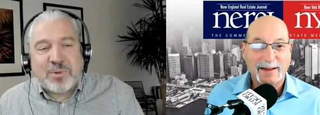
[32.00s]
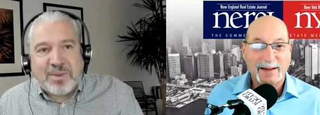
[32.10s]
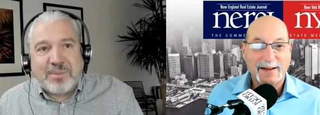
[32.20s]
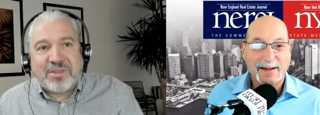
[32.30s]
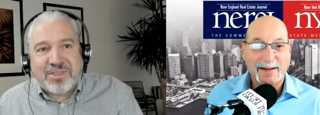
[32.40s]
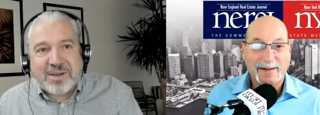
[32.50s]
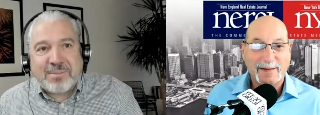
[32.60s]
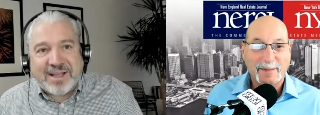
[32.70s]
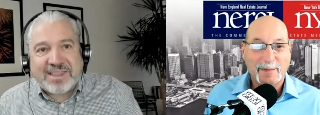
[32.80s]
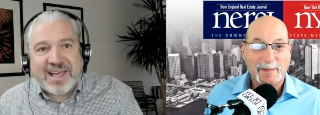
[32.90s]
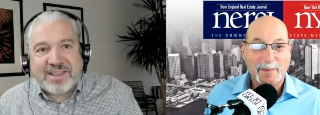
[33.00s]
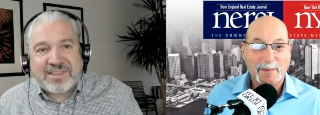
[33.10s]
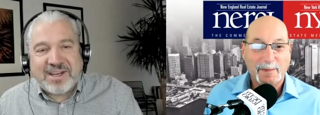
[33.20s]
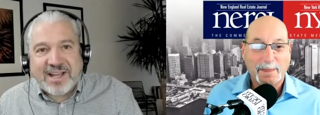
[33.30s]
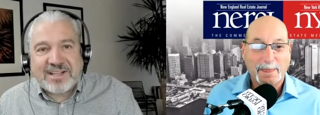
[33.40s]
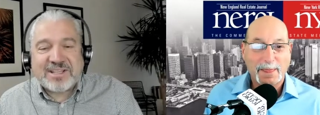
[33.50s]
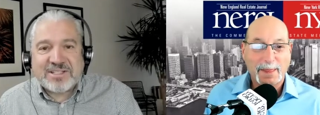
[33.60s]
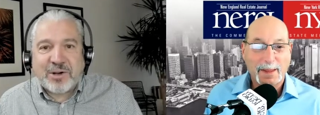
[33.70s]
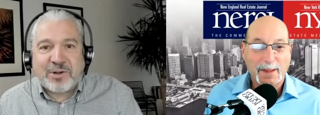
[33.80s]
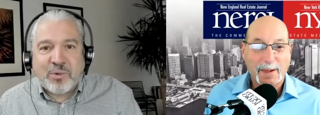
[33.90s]
Speaker 1: when people think about that, they're not
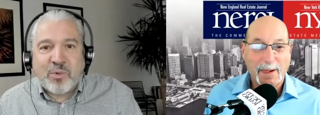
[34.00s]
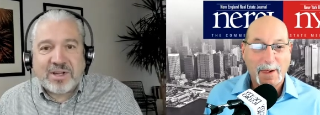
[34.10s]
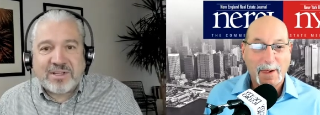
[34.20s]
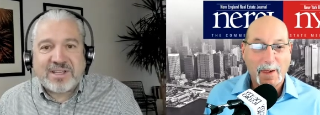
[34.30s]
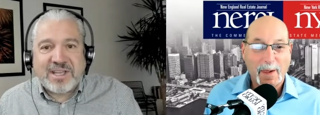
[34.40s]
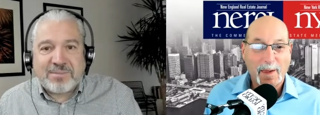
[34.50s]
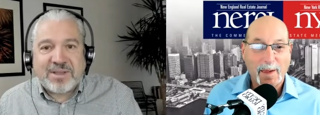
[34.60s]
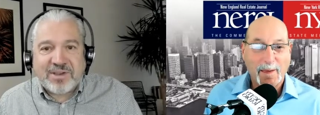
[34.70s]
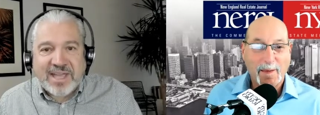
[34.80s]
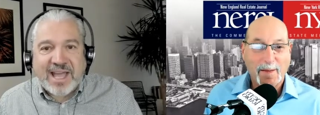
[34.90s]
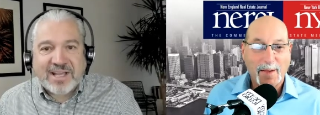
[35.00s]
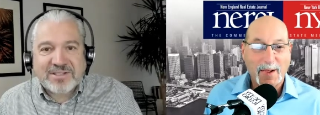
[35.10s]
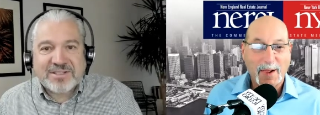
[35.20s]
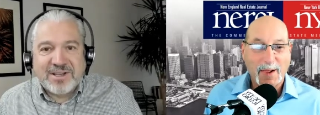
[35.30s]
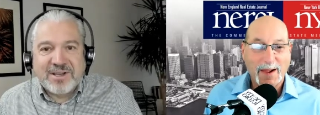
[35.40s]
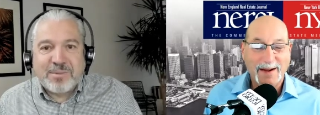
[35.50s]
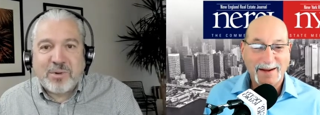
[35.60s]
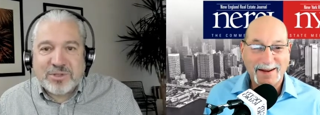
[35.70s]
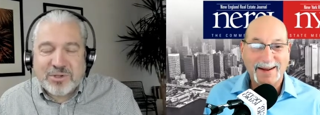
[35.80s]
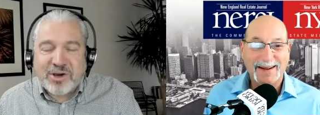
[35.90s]
necessarily wanting to keep their gas,
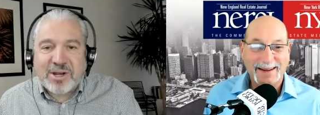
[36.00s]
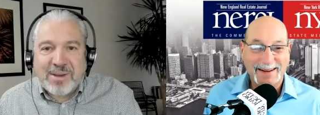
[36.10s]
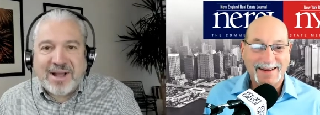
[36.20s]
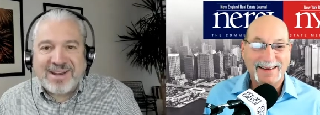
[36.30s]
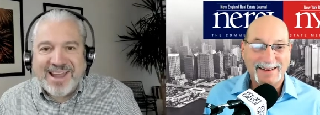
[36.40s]
but we're talking about